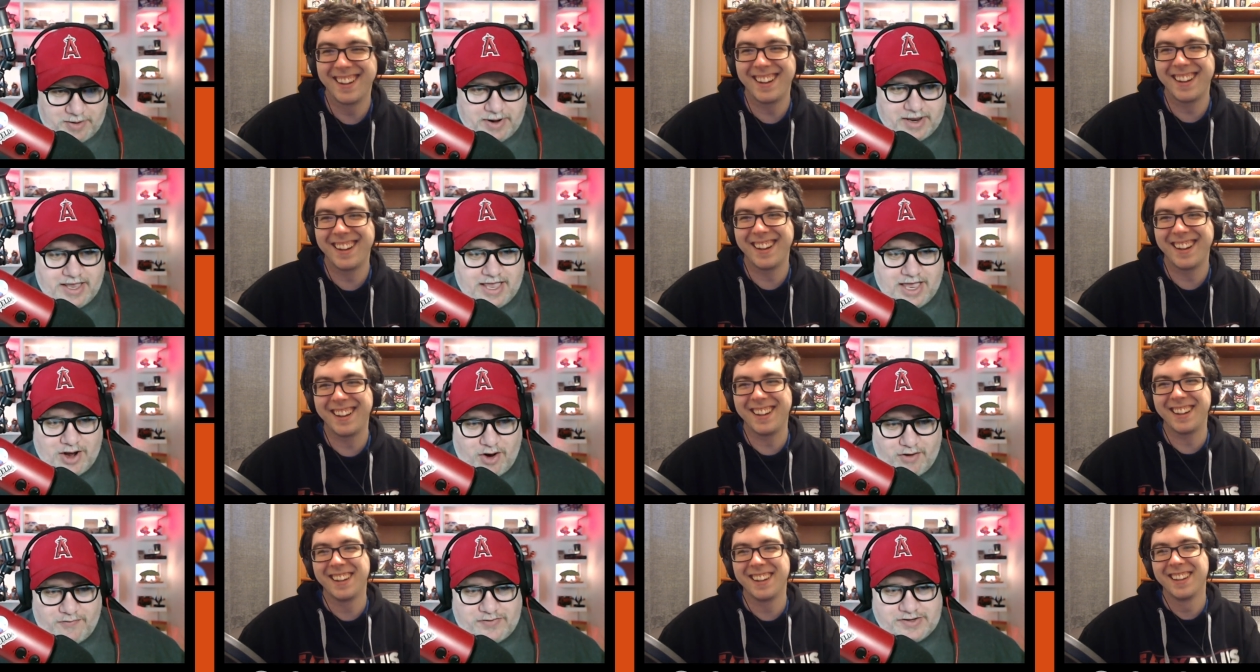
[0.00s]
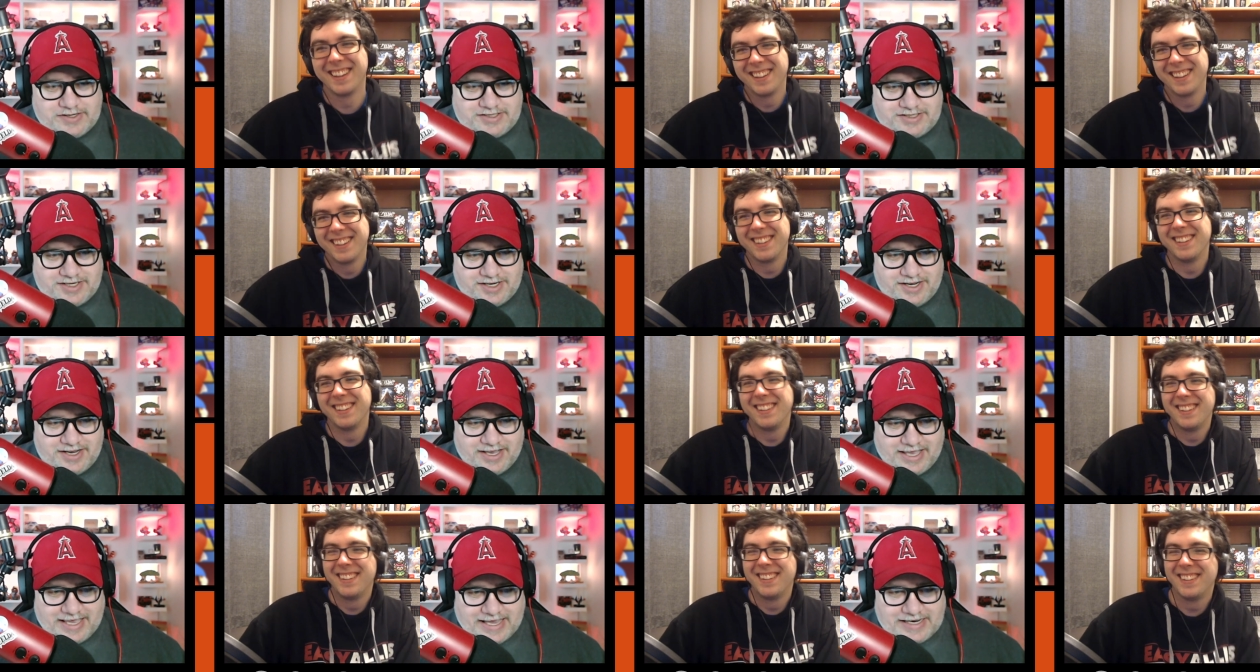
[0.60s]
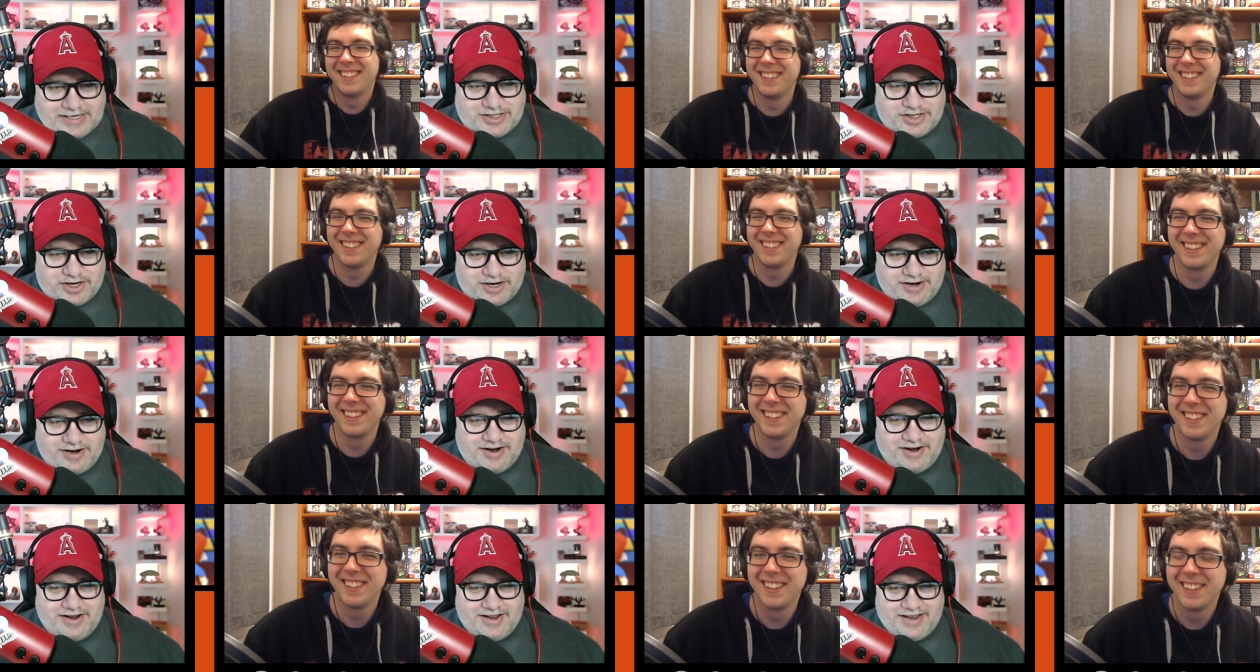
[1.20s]
Speaker 1: him to get off his
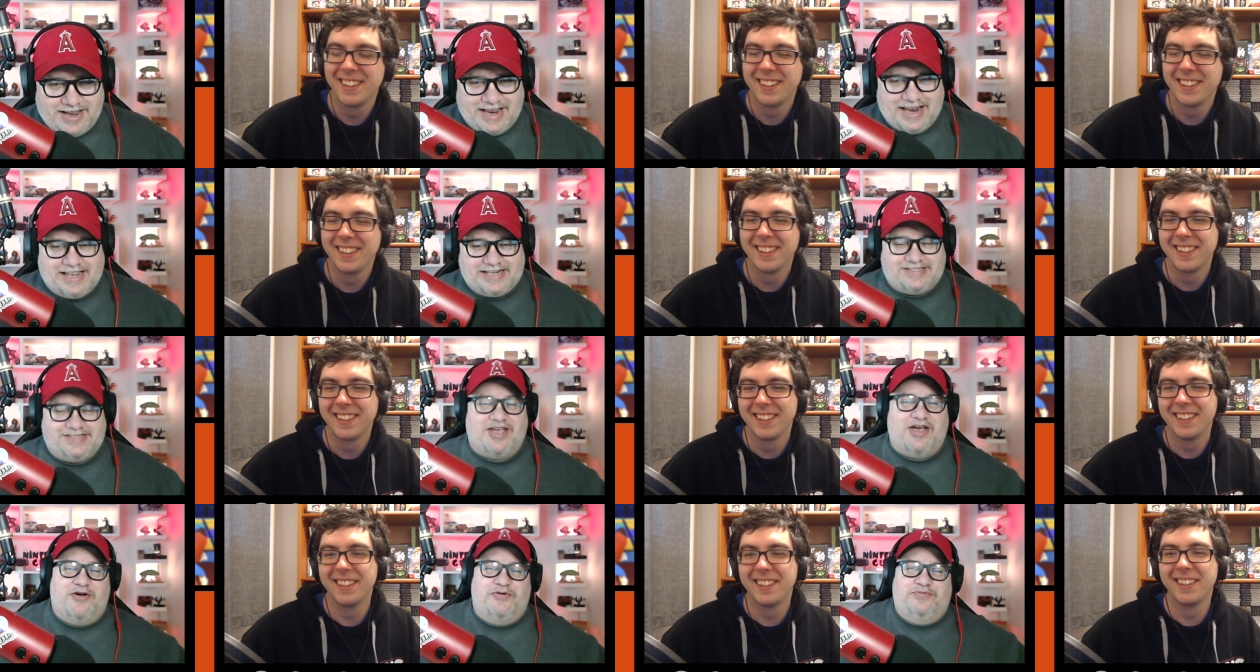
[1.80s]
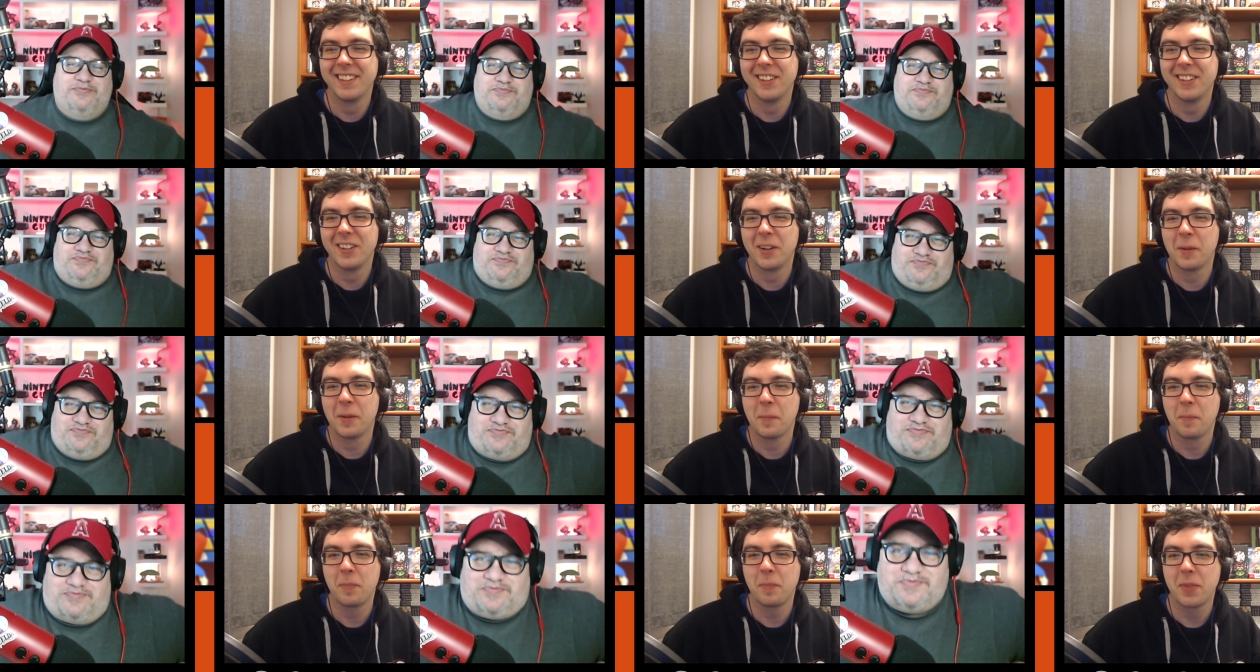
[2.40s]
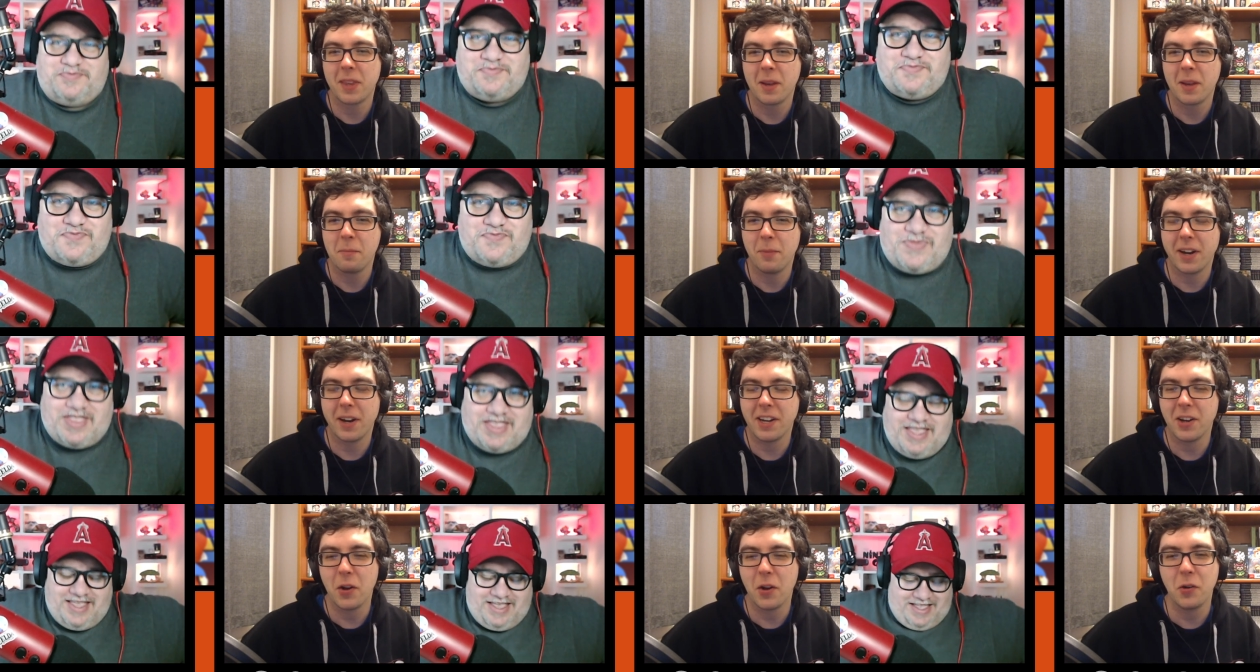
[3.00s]
keister and let's go.
Speaker 2: My
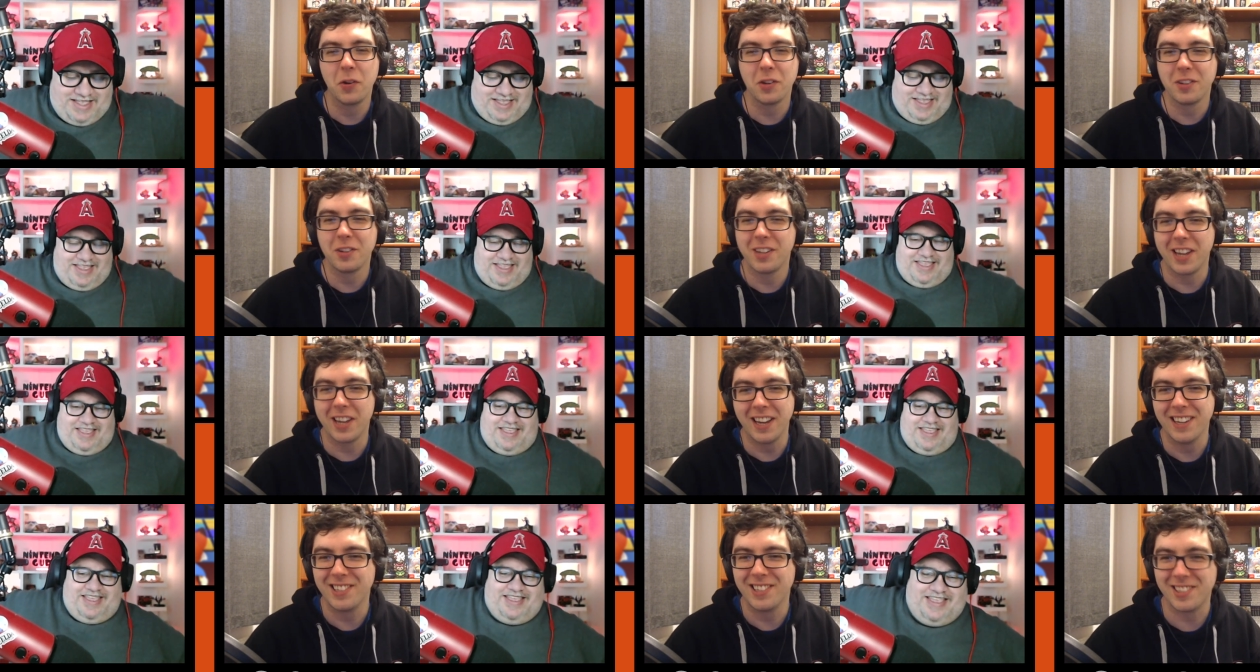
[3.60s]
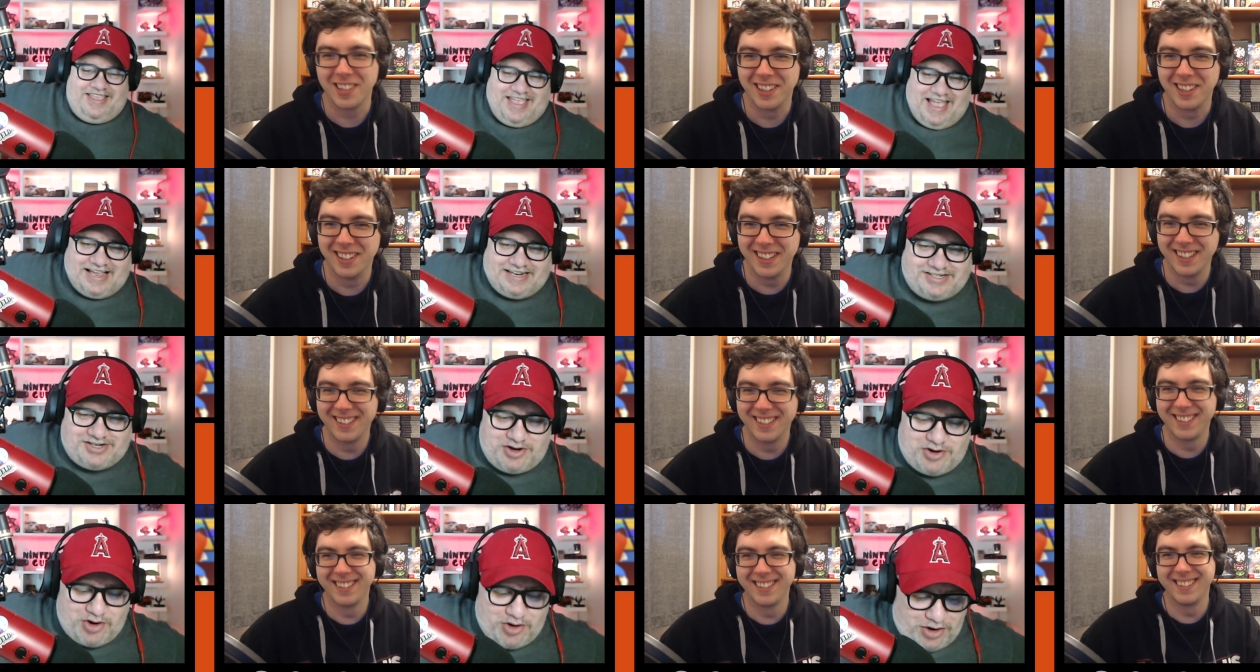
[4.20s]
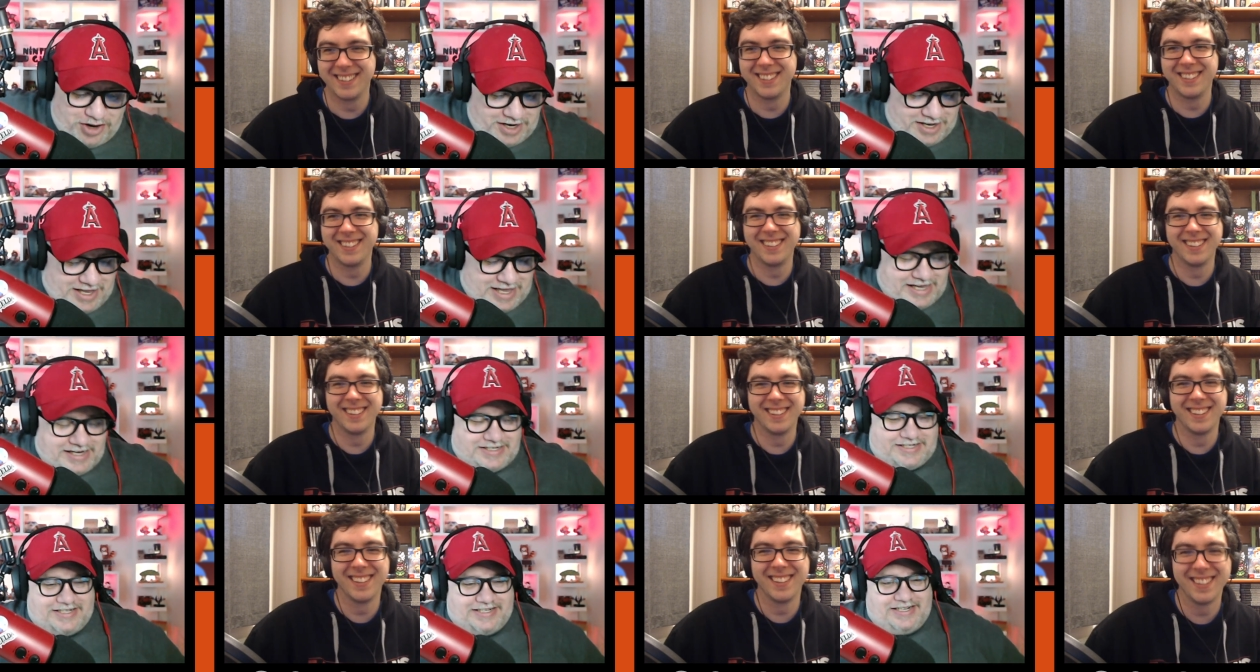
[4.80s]
no good keister.
Speaker 1: Yes, your no good
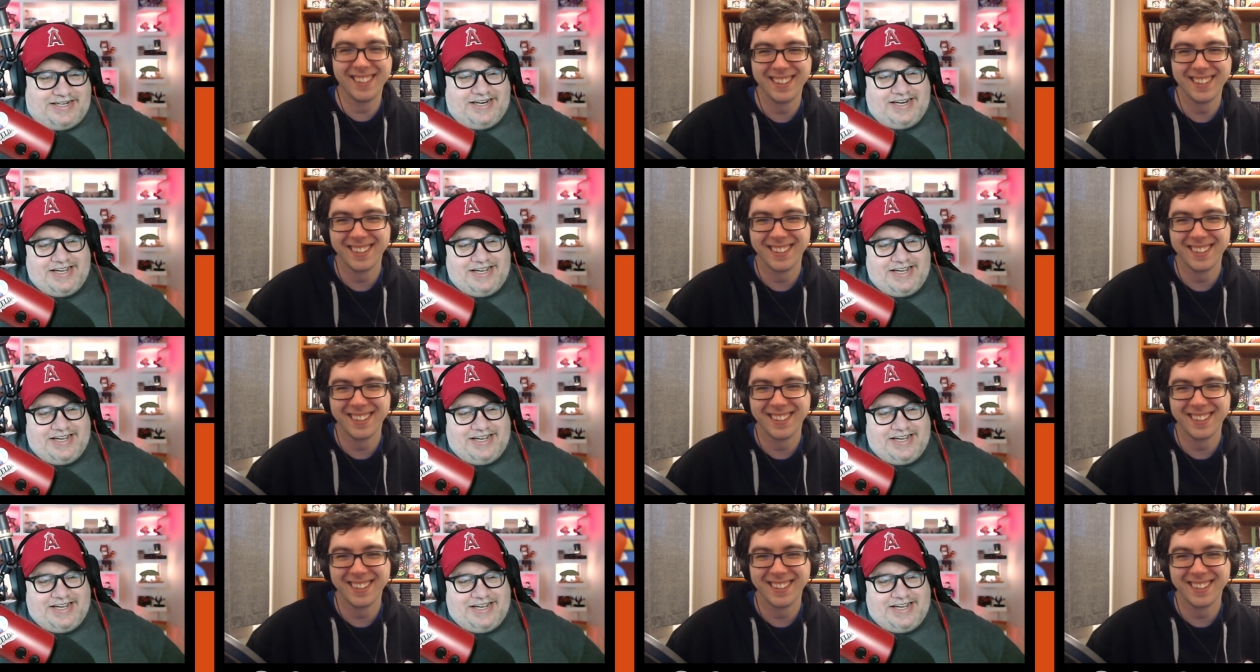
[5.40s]
keister.